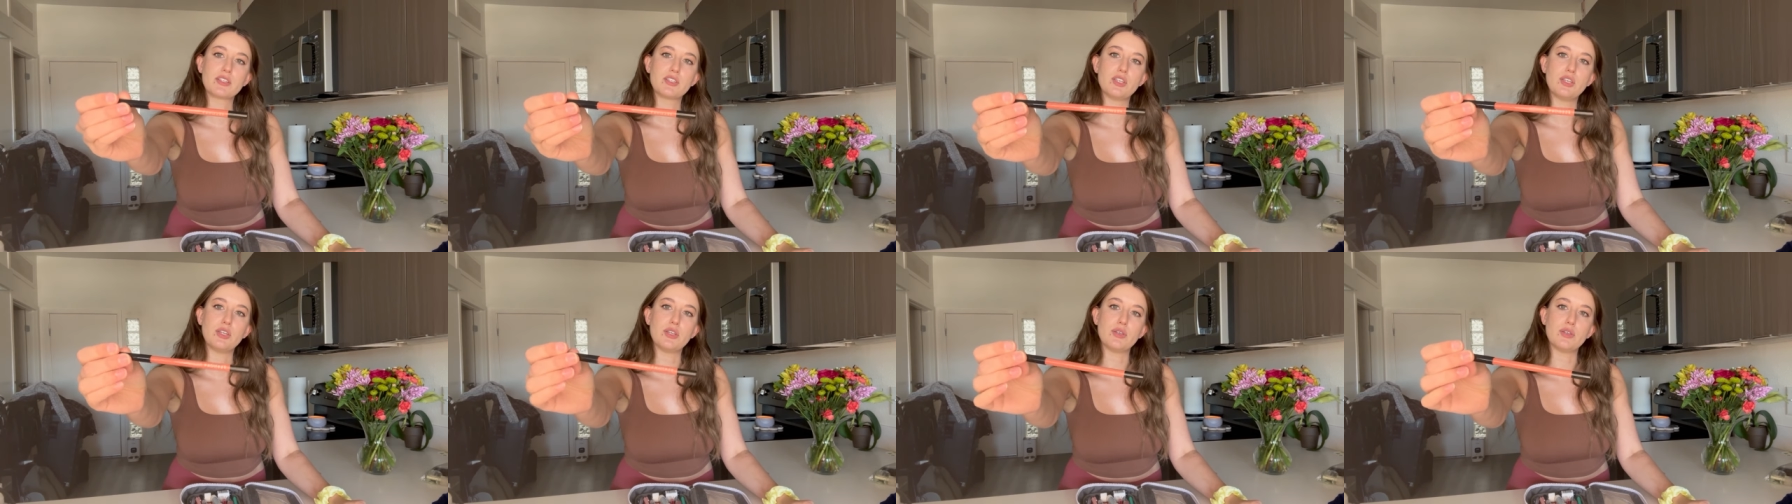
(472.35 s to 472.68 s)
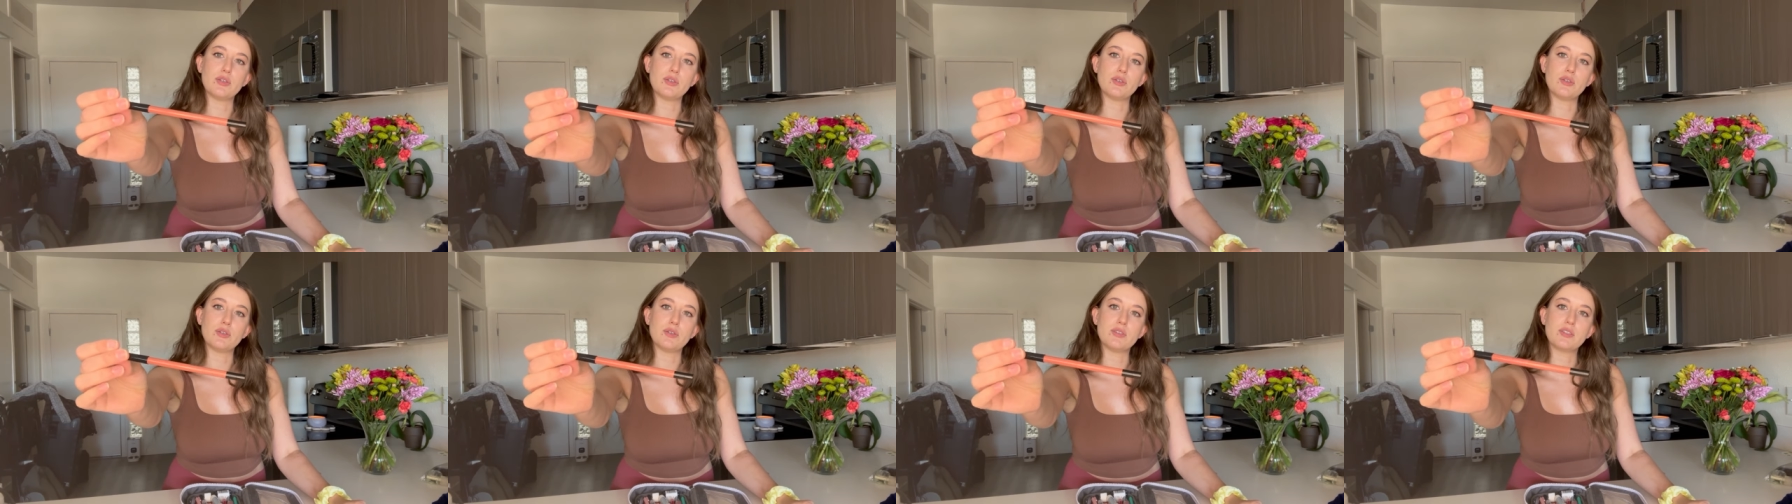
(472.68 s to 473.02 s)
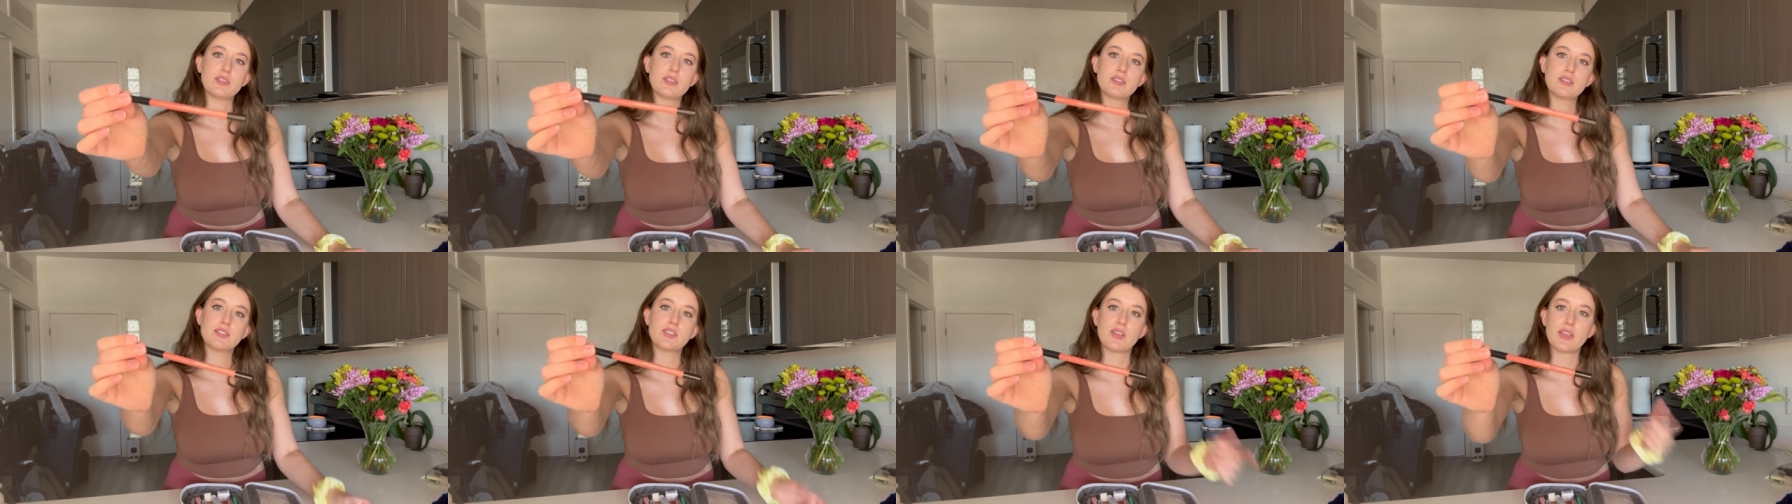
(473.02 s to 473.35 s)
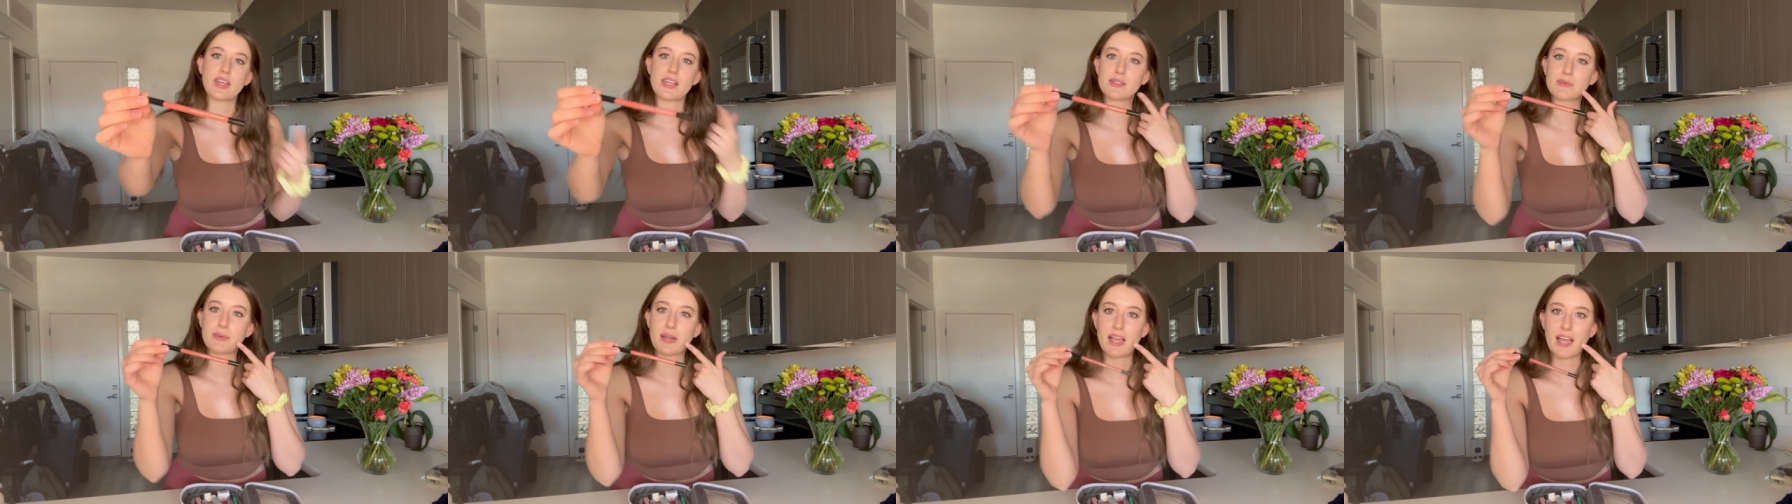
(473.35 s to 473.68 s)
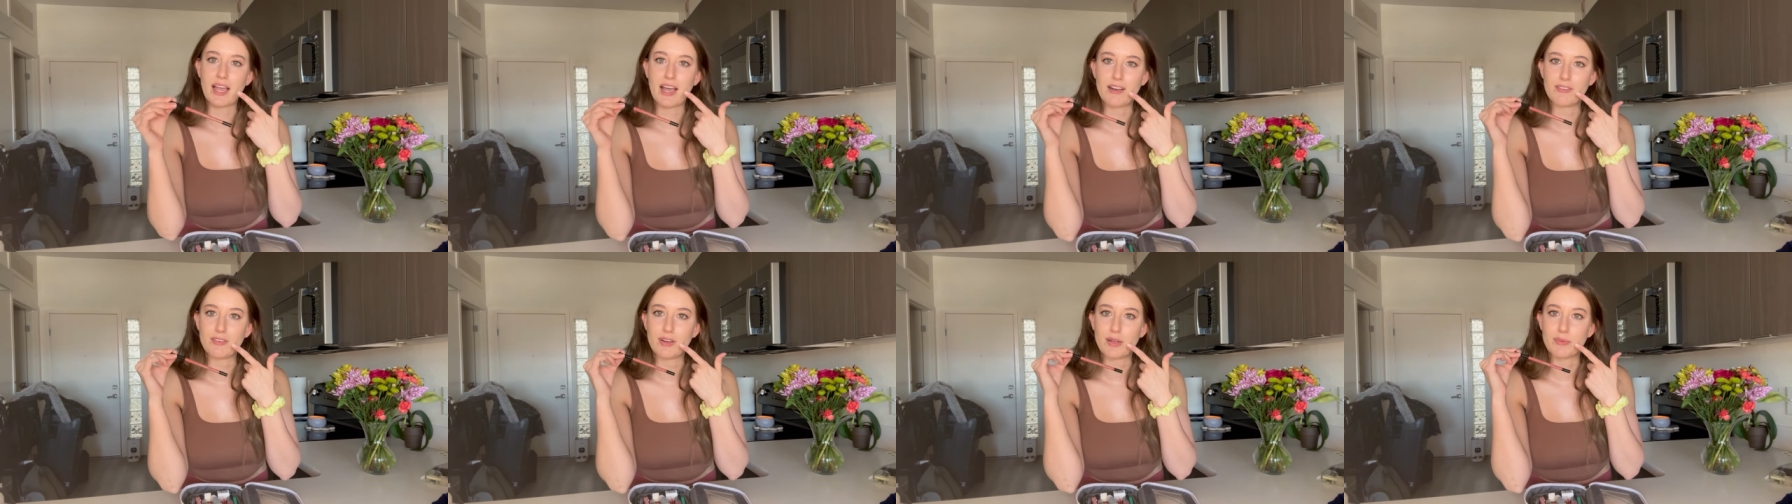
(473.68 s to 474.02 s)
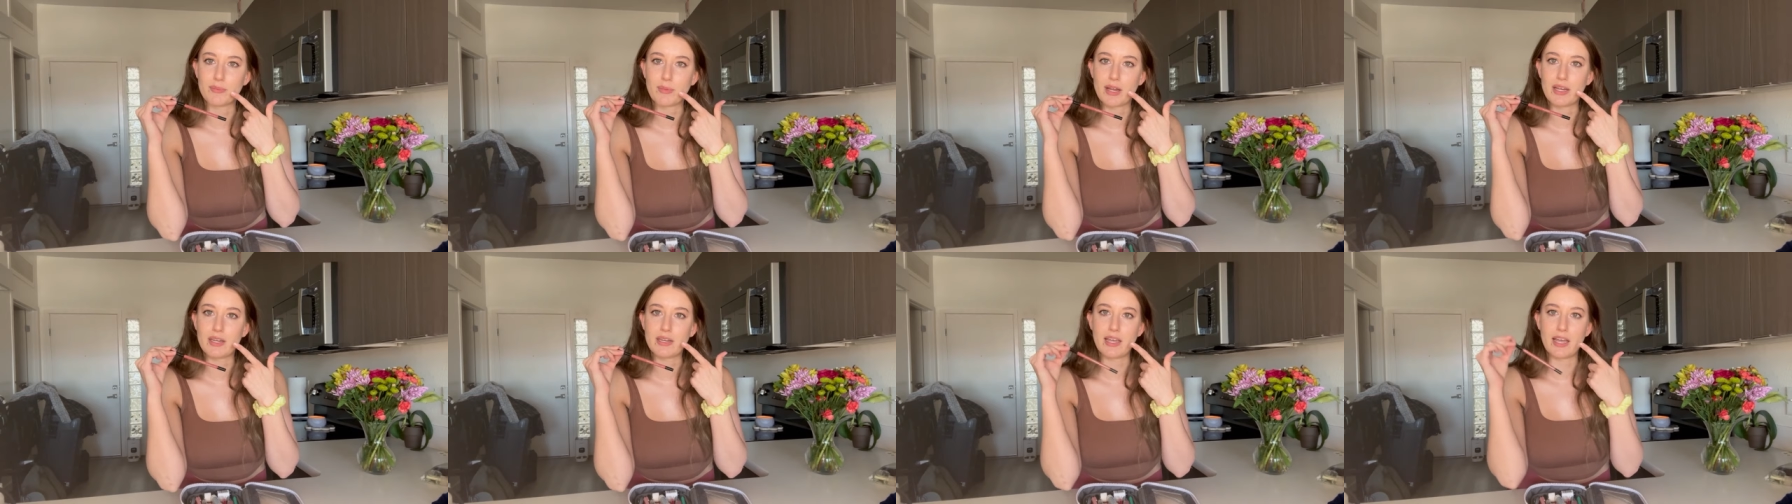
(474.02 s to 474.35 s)
nude. So that's what I have on
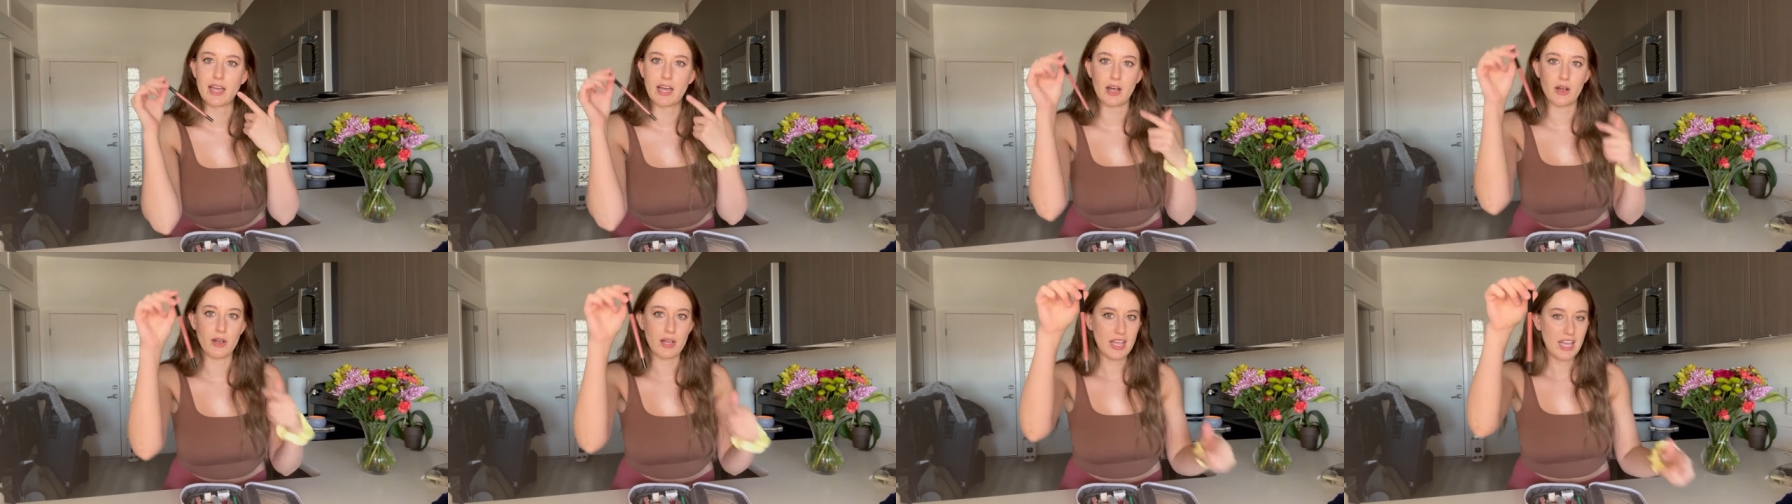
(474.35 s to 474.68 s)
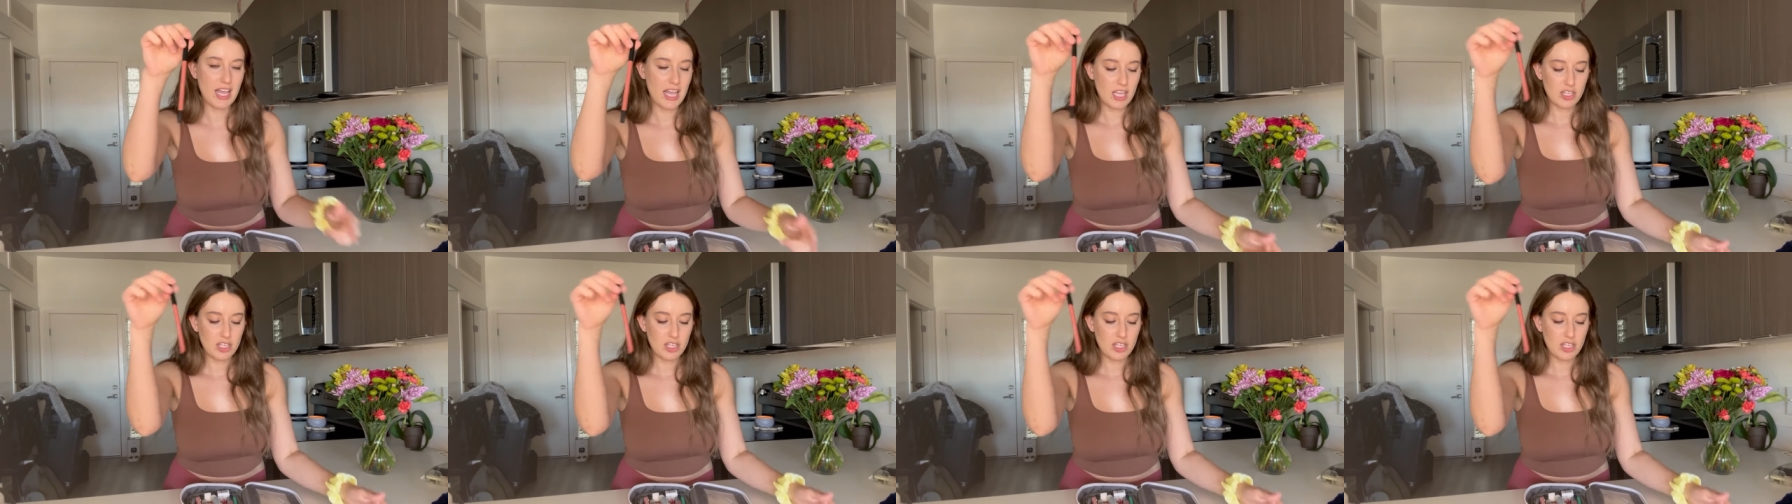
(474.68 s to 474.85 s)
right now.